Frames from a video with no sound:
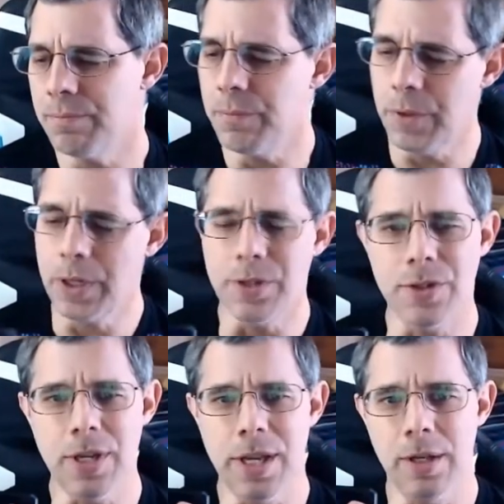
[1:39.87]

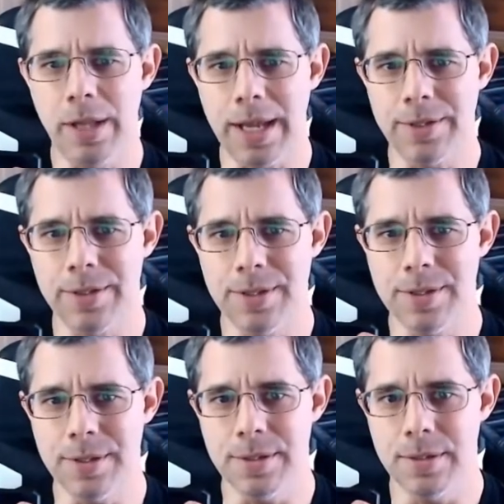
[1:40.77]
because it'll
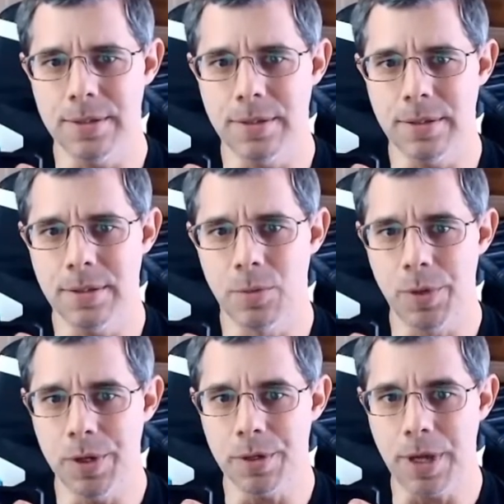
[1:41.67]
access the
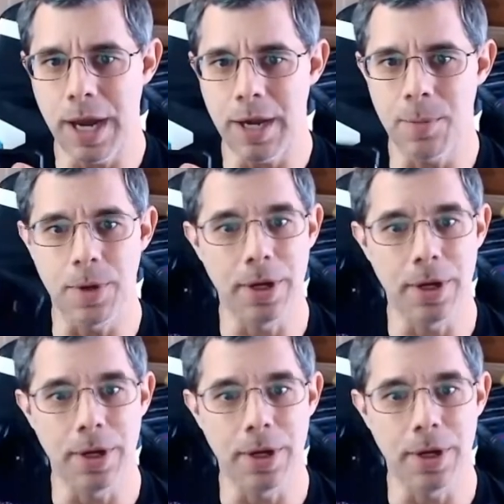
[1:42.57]
rear camera,